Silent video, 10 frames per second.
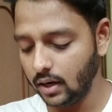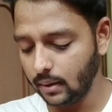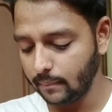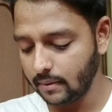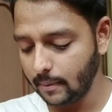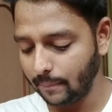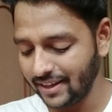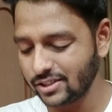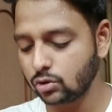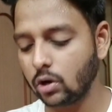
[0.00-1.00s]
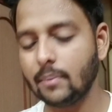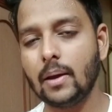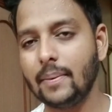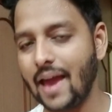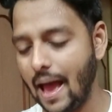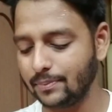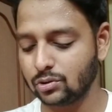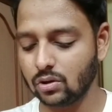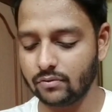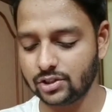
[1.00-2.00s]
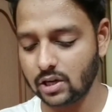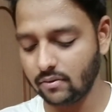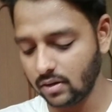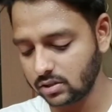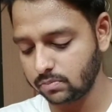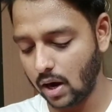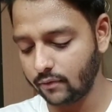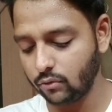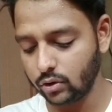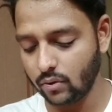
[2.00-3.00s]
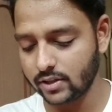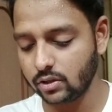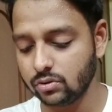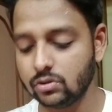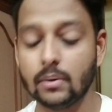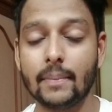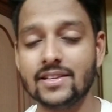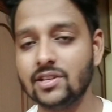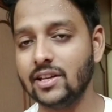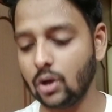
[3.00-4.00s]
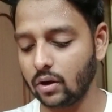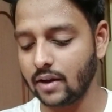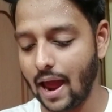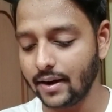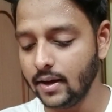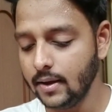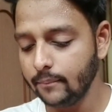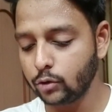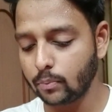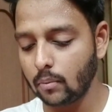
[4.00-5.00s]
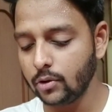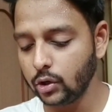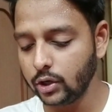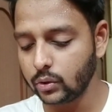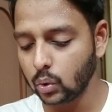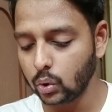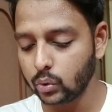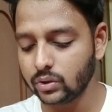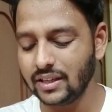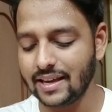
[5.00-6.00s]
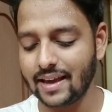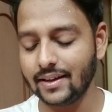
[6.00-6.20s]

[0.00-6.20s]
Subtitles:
maybe Play Store, maybe App Store, whichever smartphone you are using basically on that. So probably you need to go to the